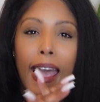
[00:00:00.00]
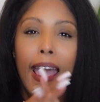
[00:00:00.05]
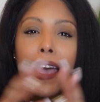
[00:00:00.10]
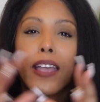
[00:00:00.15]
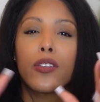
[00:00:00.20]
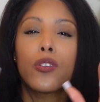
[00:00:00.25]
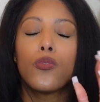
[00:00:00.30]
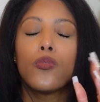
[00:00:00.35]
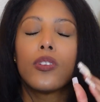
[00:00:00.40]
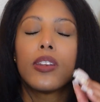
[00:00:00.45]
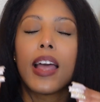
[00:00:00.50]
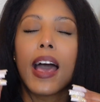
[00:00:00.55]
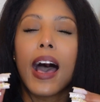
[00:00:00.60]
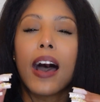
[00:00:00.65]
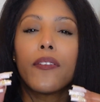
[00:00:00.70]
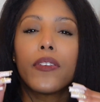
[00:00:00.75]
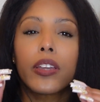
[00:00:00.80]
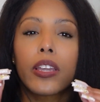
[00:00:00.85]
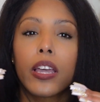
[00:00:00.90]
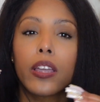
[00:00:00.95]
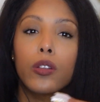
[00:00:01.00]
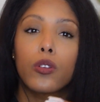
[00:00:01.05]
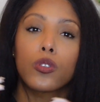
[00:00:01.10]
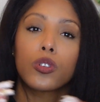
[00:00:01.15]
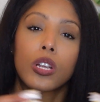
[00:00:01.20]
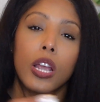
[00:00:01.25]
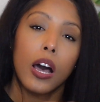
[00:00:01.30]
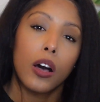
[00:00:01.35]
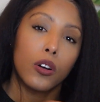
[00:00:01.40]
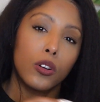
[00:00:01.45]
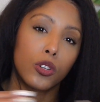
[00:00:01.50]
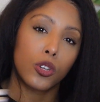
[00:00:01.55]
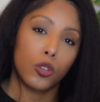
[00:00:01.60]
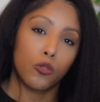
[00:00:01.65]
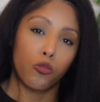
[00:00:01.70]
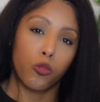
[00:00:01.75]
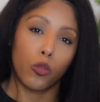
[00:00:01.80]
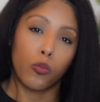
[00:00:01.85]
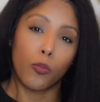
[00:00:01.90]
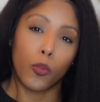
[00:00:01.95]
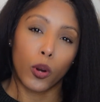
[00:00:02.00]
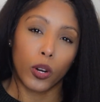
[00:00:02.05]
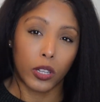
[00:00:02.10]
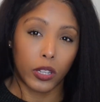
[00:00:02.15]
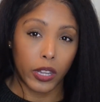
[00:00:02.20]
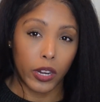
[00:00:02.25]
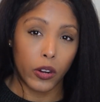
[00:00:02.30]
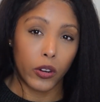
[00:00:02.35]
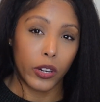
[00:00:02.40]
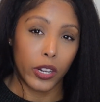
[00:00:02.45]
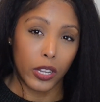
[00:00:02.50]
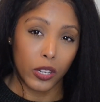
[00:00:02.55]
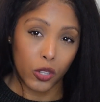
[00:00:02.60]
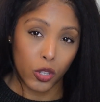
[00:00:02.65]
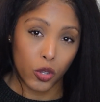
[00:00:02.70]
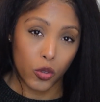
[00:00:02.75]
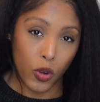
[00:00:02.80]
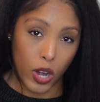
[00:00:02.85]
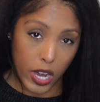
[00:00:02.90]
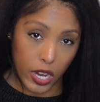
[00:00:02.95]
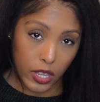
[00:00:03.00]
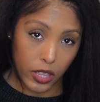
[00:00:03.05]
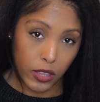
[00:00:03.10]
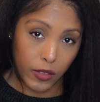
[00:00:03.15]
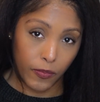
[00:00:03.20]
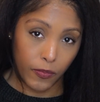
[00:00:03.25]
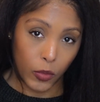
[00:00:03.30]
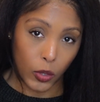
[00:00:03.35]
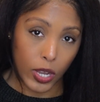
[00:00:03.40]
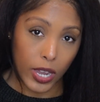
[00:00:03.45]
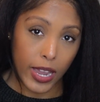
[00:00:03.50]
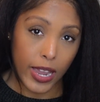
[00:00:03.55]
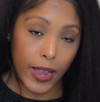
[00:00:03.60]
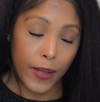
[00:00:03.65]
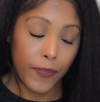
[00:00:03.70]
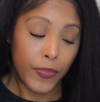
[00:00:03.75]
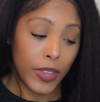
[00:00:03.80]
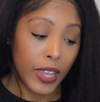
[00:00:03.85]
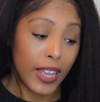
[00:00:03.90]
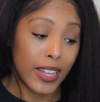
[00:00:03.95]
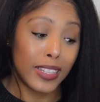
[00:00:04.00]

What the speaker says: and you navigate your challenges with more clarity and strength, okay?